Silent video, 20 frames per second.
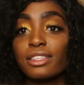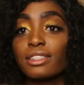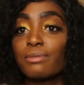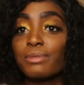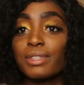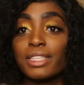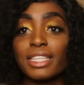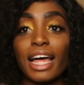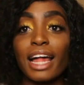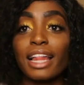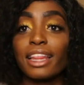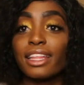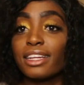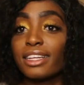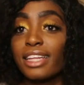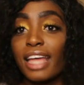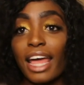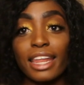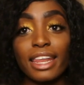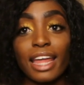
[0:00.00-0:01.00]
some
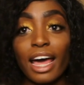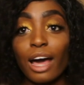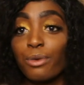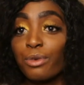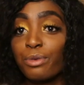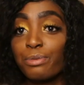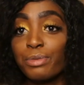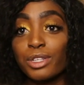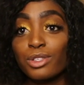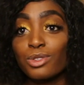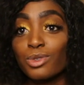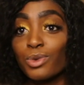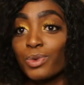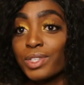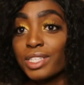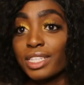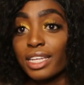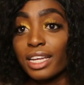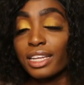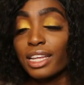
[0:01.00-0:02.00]
salad, and I would be
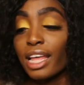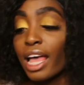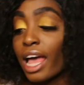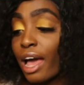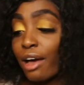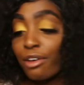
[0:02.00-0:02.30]
sorted